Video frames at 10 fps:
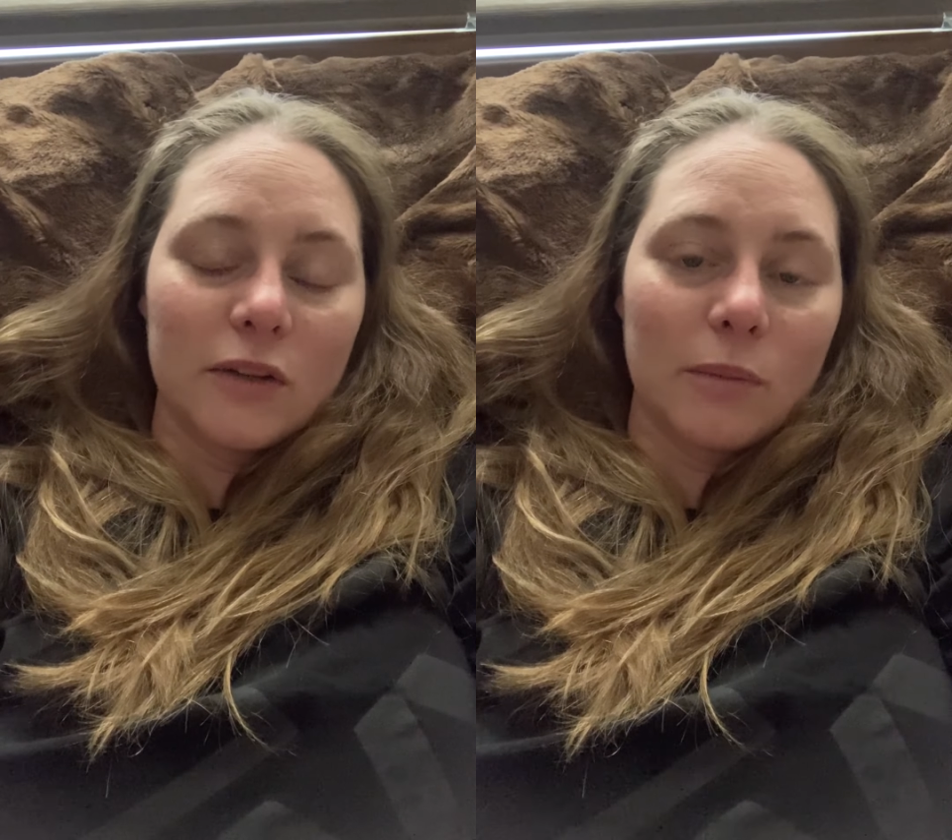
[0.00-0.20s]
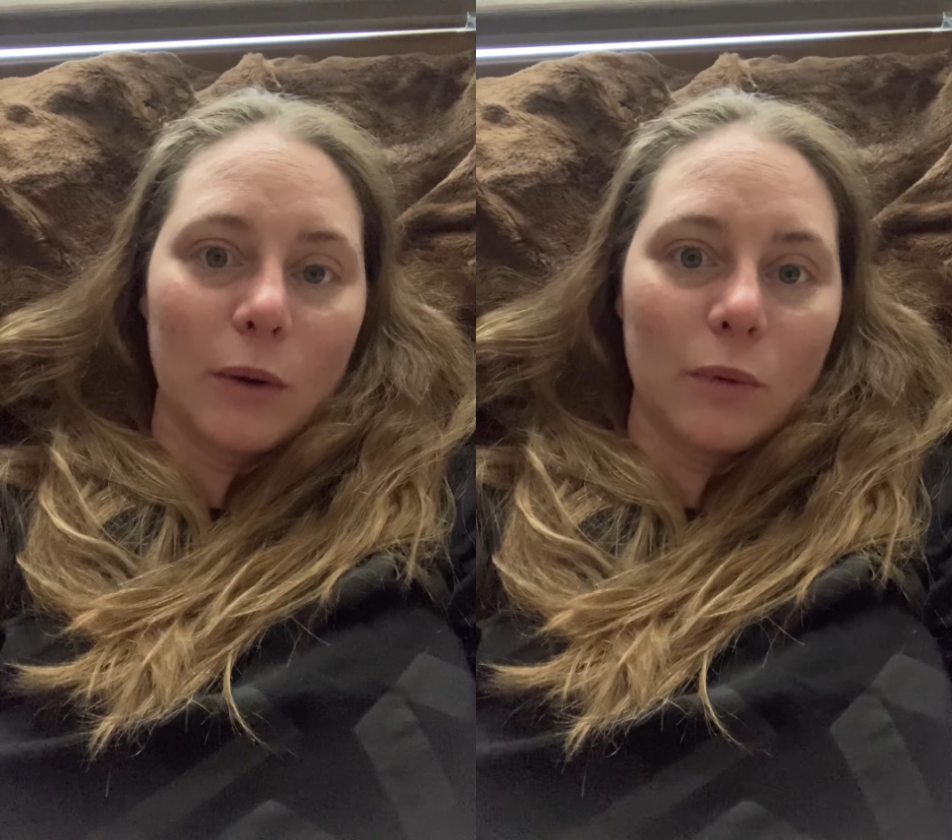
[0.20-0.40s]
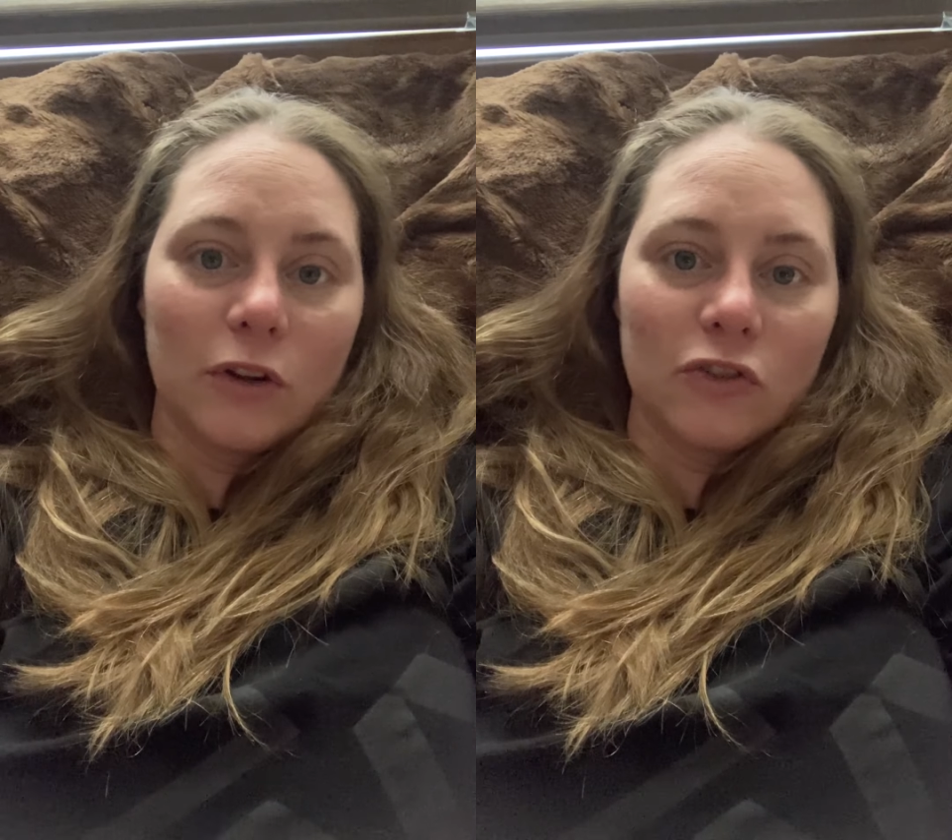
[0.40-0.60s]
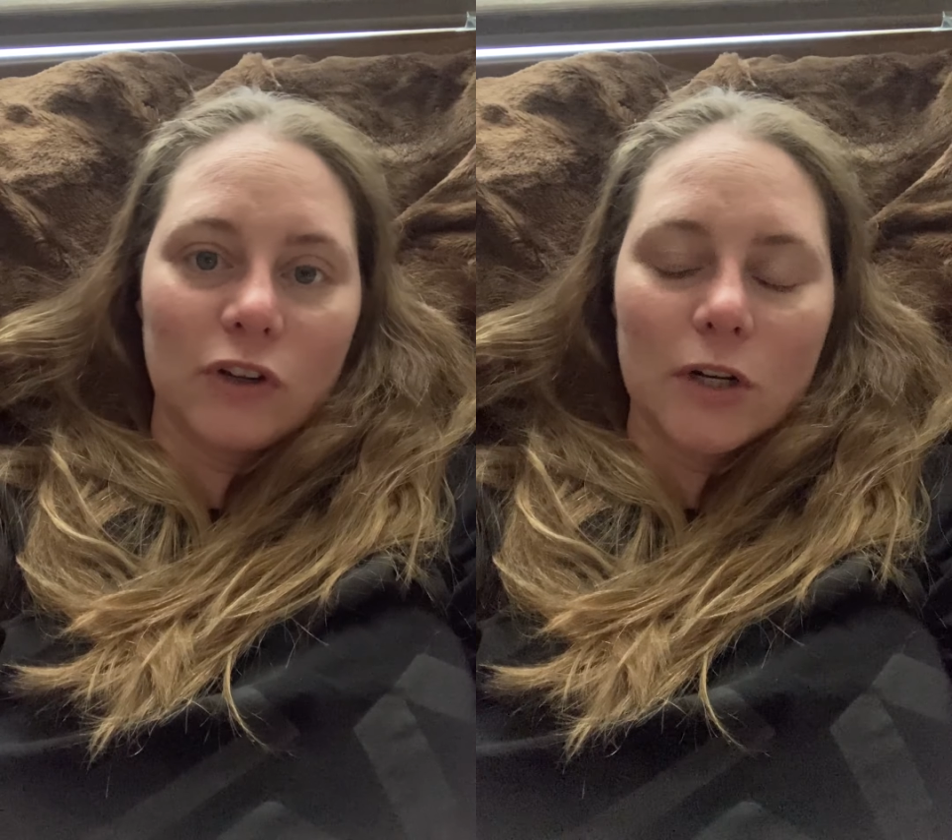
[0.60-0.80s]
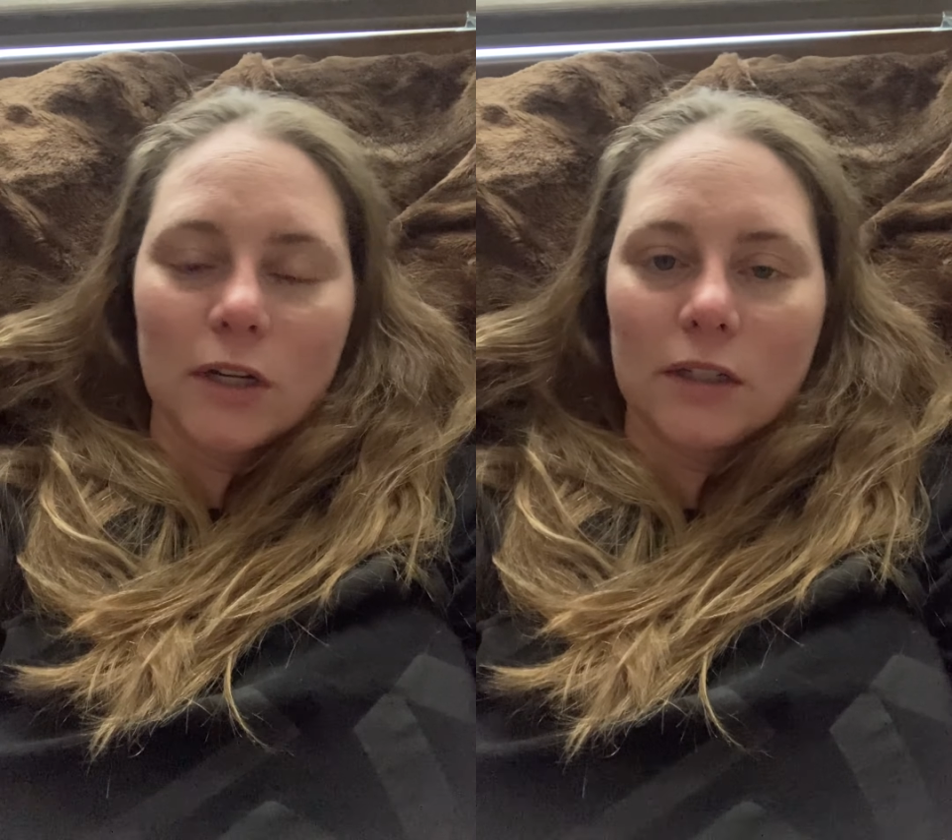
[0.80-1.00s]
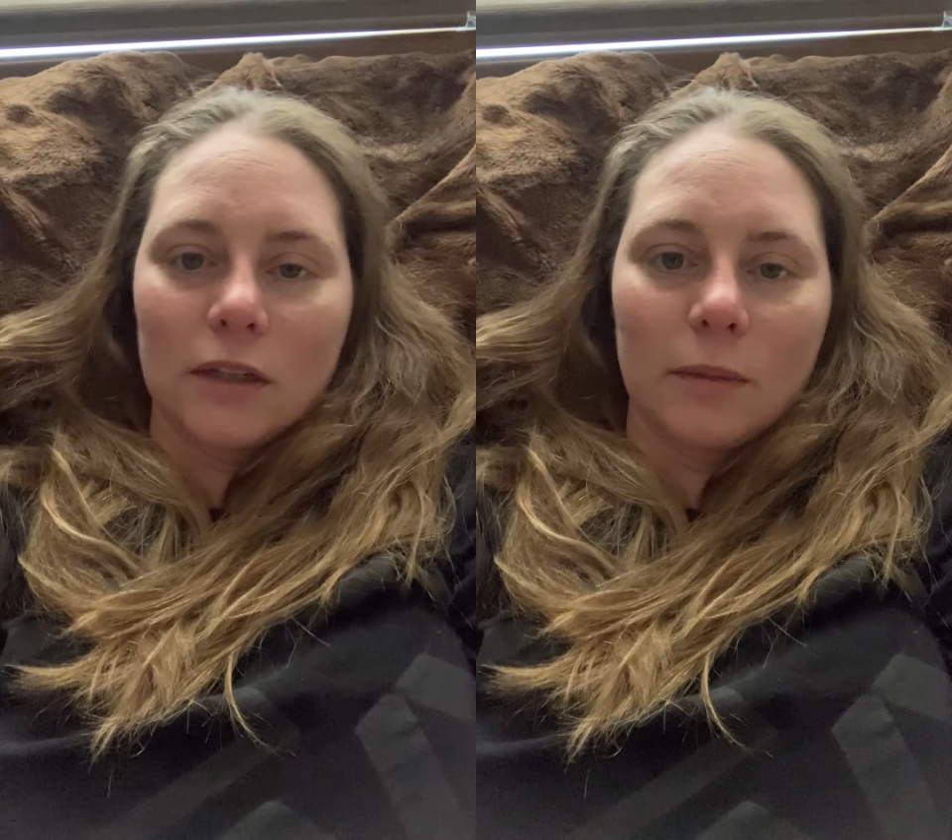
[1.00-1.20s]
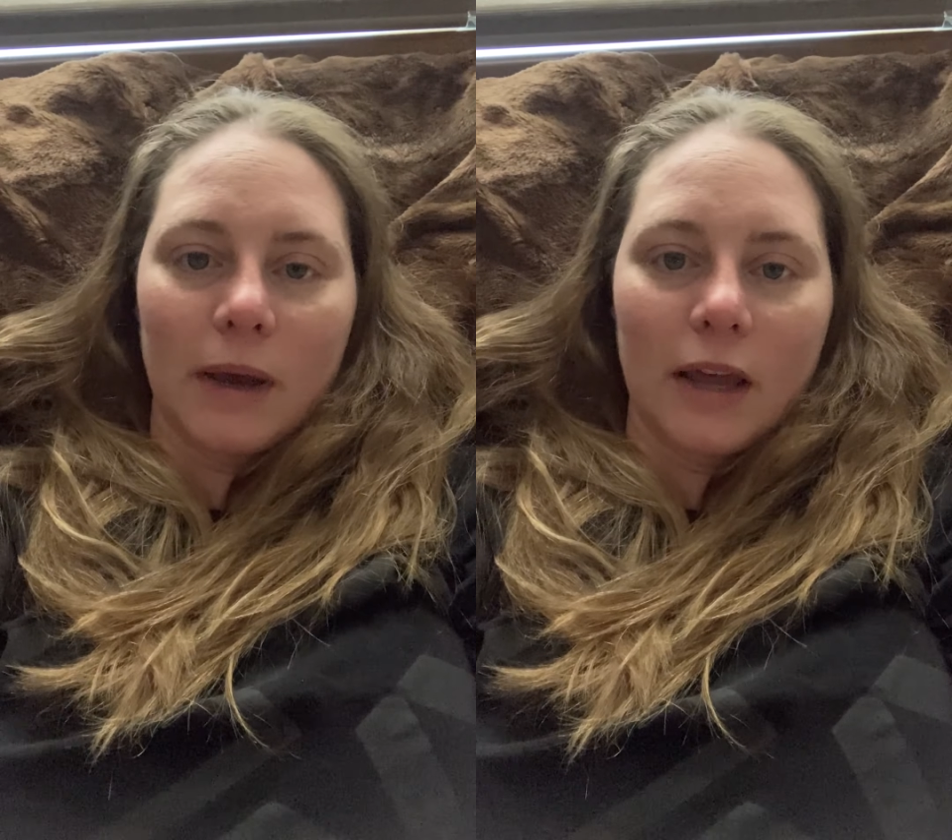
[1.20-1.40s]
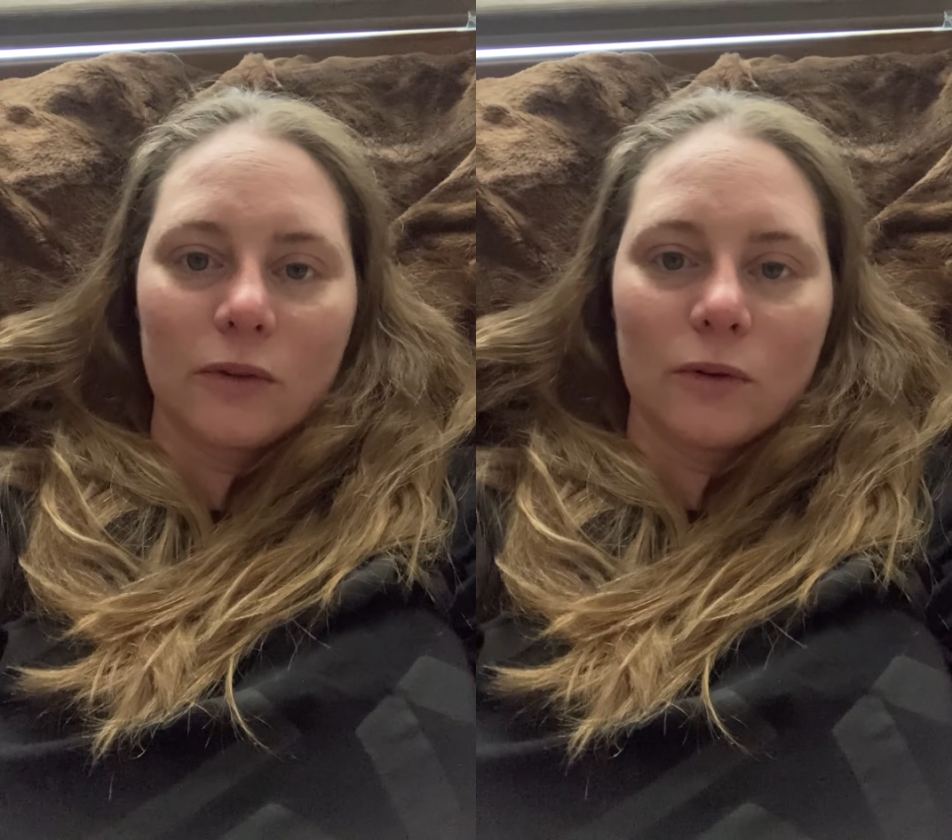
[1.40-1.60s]
to my wheelchair to get to the
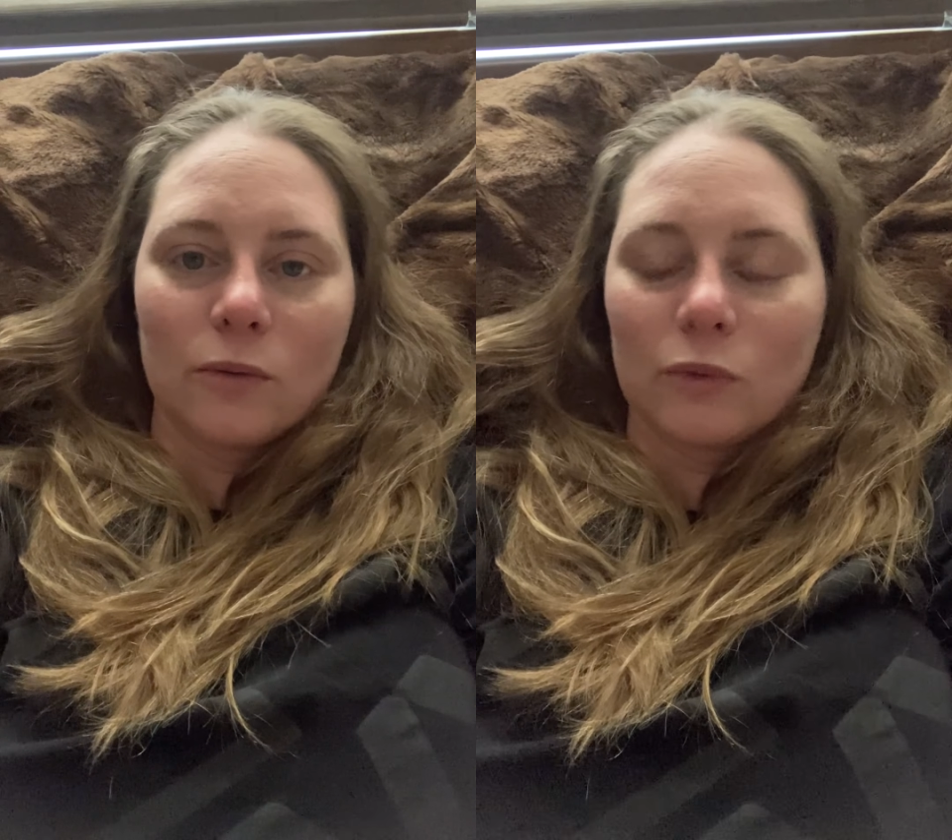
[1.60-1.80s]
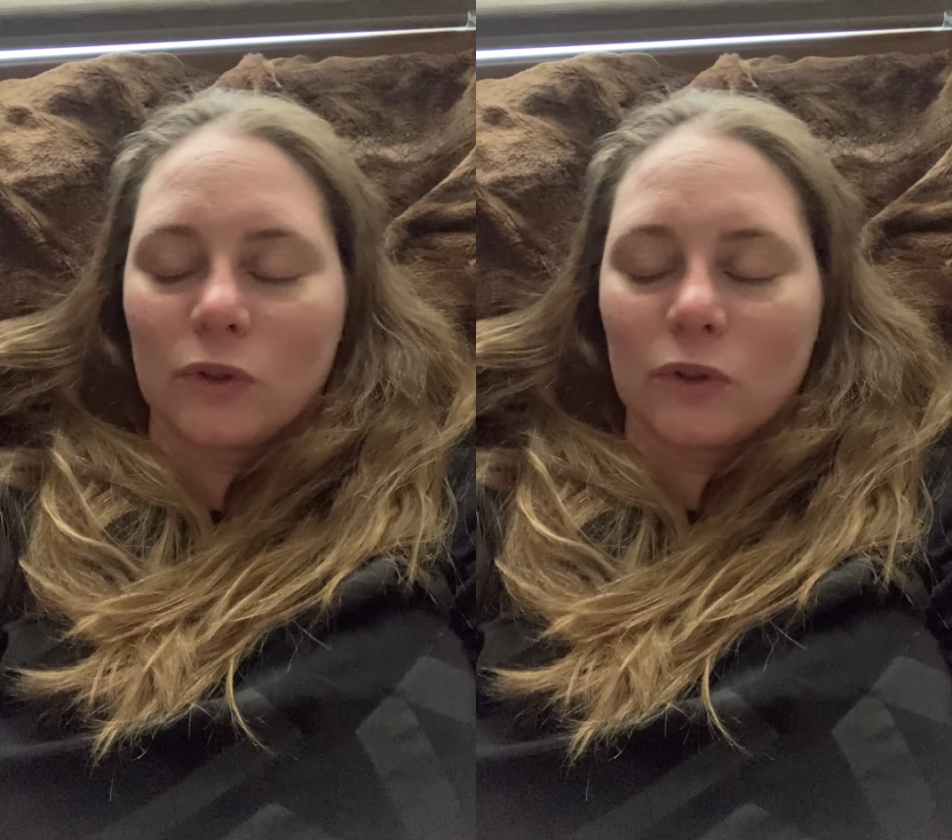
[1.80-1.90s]
bathroom.